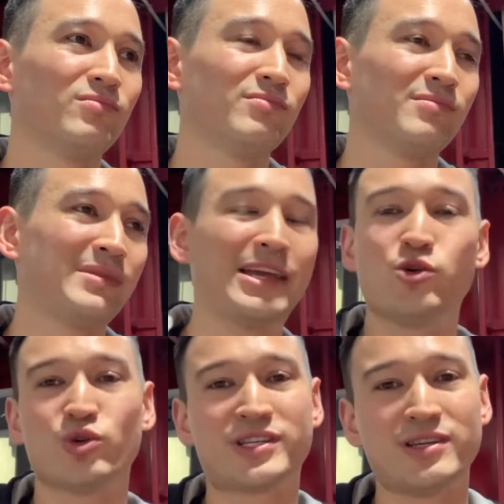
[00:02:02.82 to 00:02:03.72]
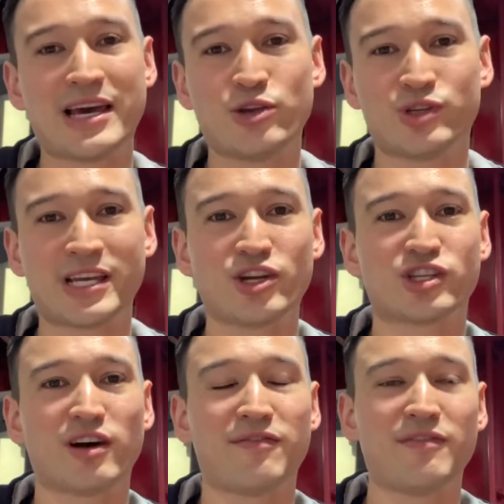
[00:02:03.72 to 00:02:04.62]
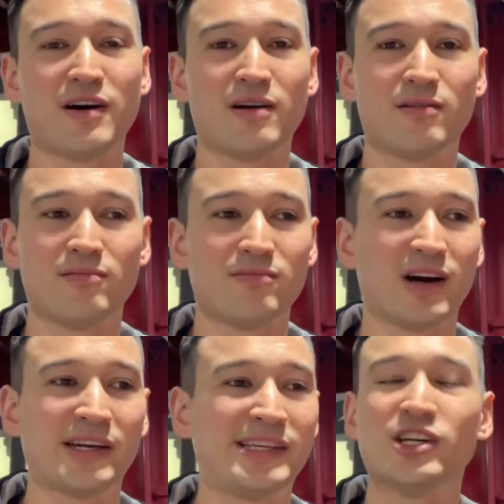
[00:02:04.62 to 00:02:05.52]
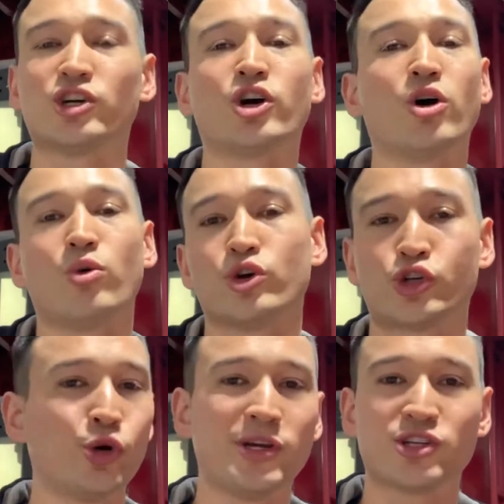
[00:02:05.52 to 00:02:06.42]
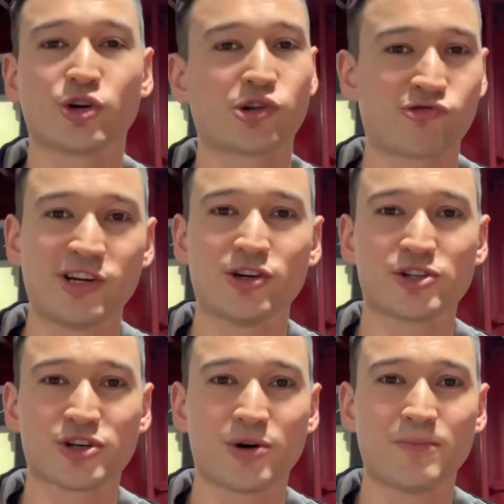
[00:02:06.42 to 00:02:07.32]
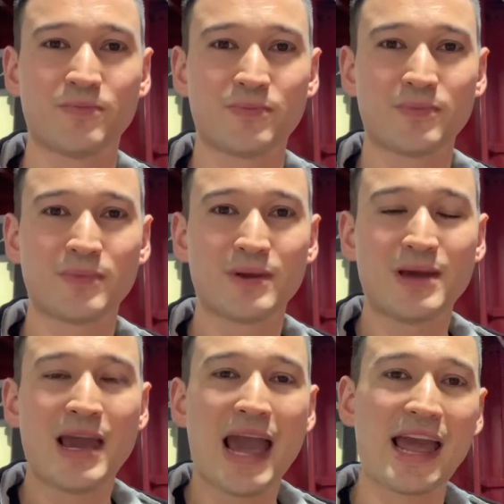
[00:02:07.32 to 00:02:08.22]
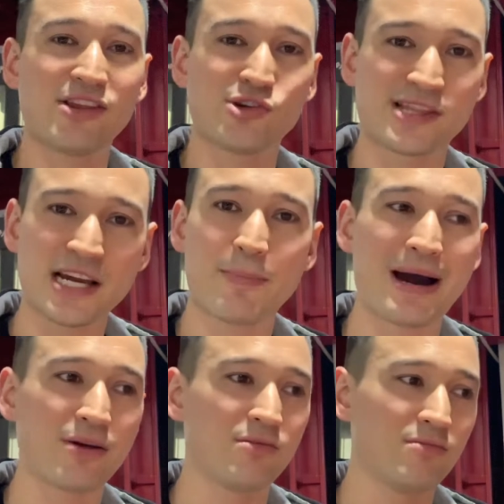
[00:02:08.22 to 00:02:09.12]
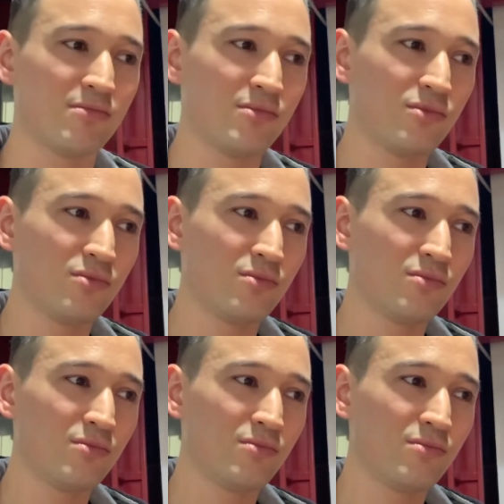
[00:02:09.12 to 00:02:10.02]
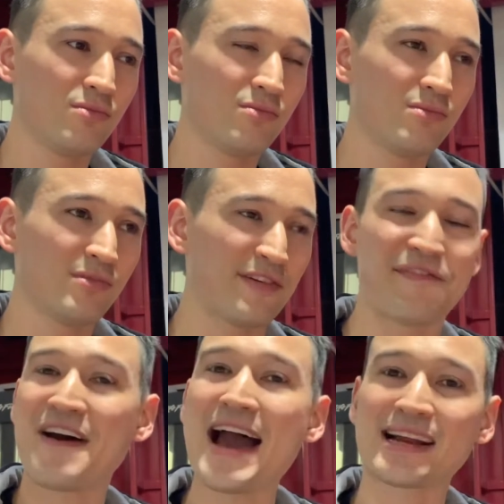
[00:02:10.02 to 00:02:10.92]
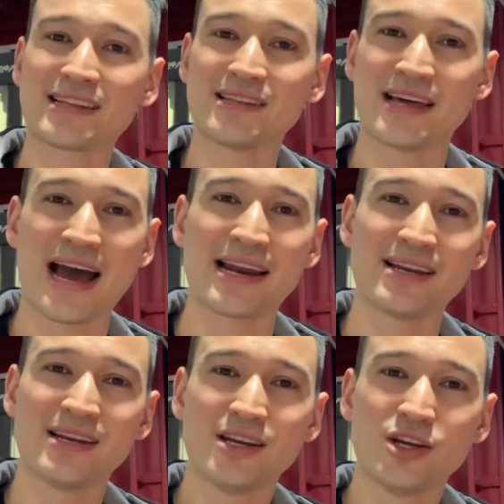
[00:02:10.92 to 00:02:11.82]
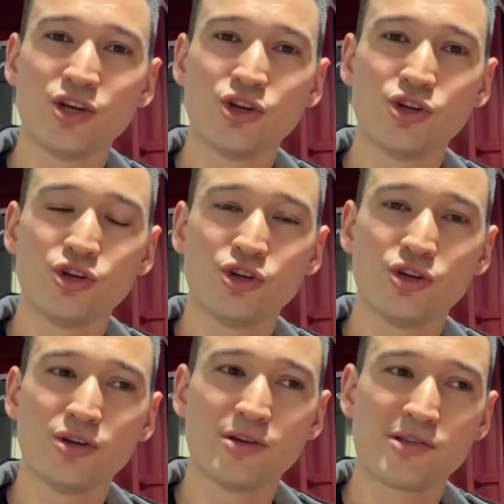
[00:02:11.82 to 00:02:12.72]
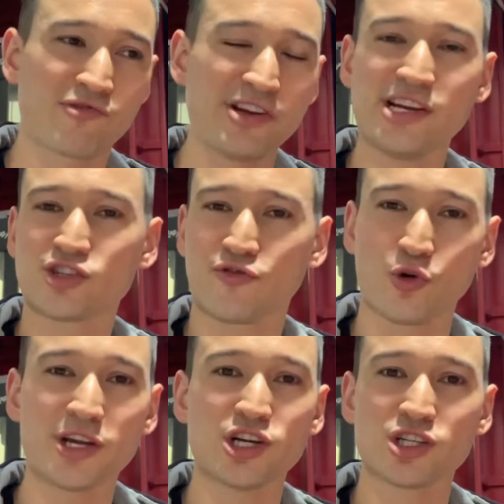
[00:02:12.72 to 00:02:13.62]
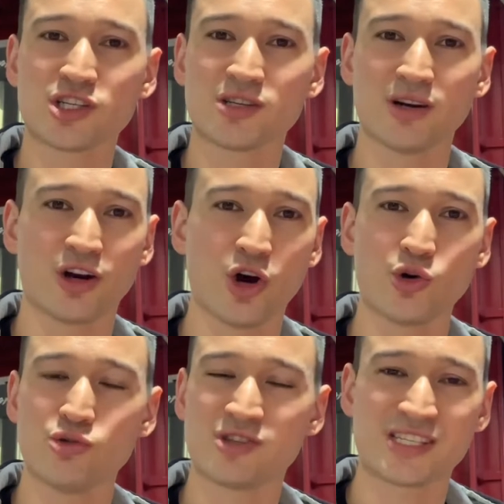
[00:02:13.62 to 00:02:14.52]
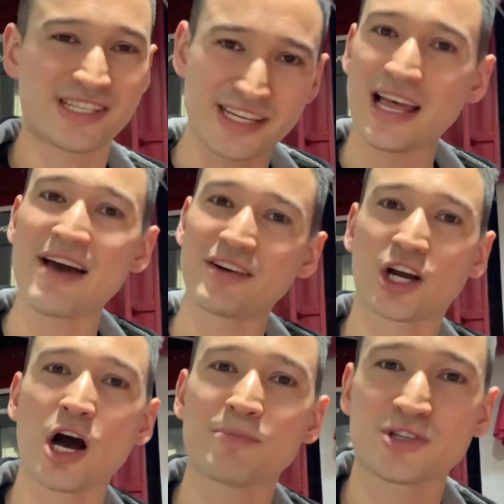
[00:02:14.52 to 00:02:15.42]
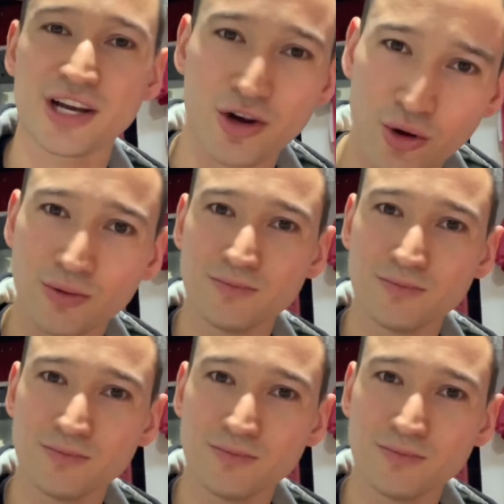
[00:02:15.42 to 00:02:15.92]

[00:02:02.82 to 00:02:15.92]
that you set yourself a year ago or 2 years ago, 3 years ago, and you think about the fact that 3 years, 4 years ago, you still haven't accomplished that goal.